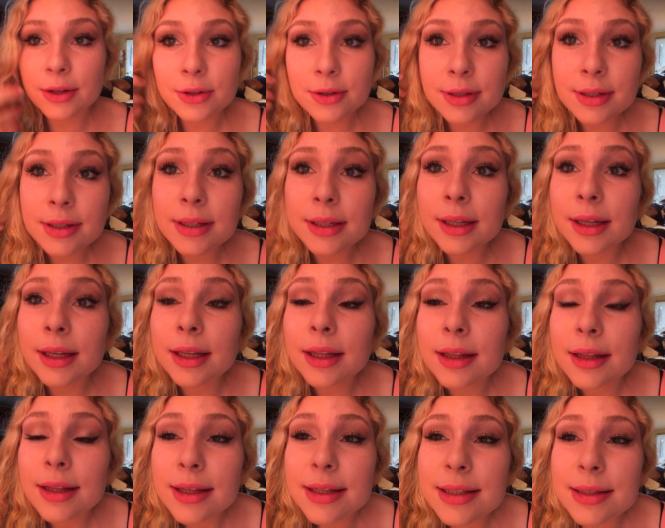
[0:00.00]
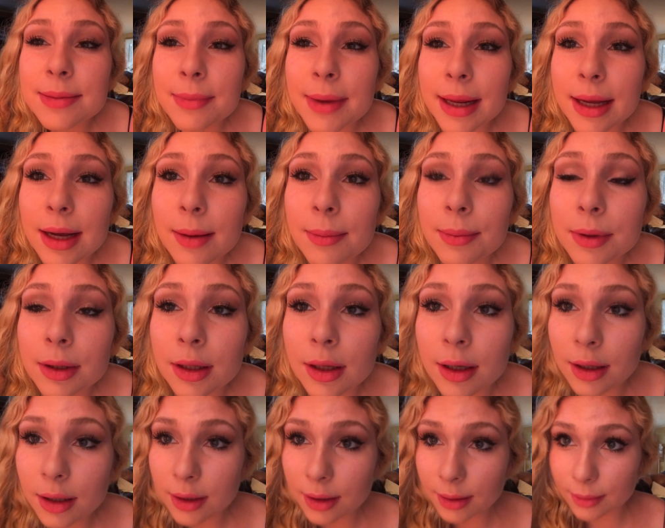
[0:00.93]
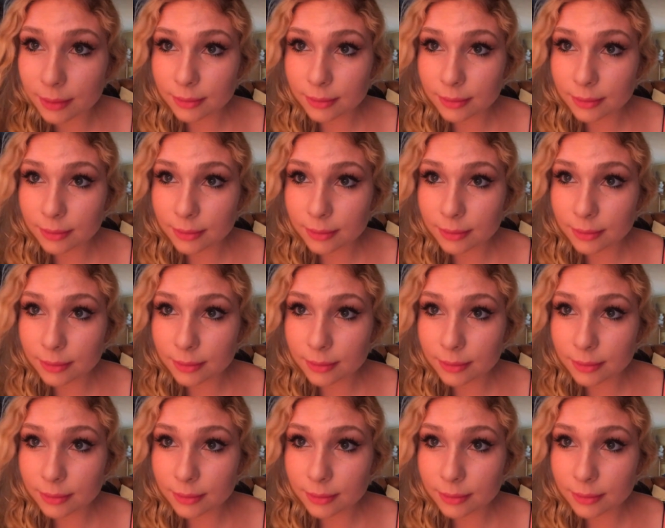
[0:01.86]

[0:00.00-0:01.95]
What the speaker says: to see this makeup look,